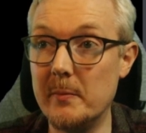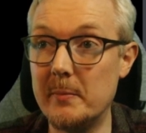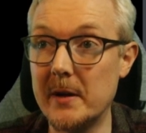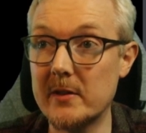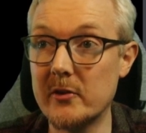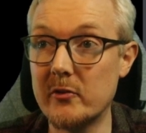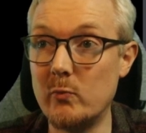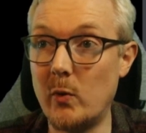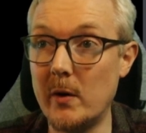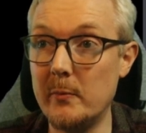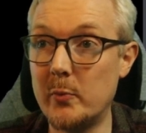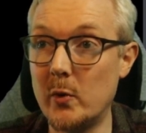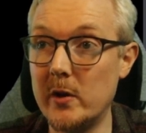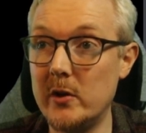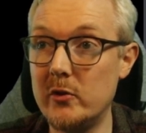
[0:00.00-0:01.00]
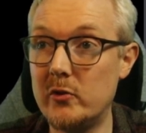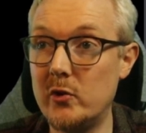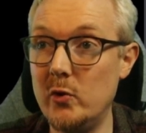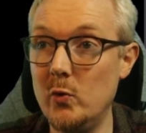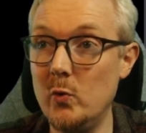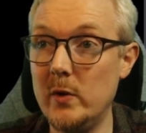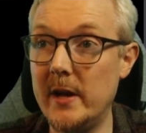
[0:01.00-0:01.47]
and pick this
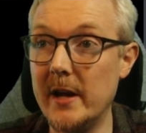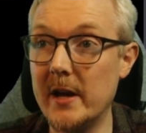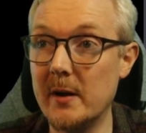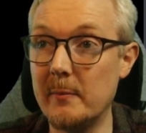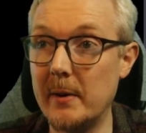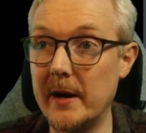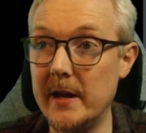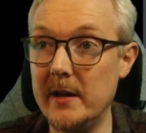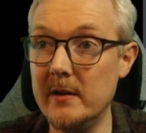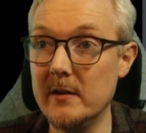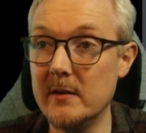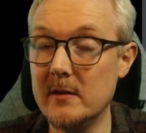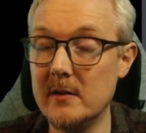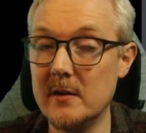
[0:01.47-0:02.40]
1.2 gigabyte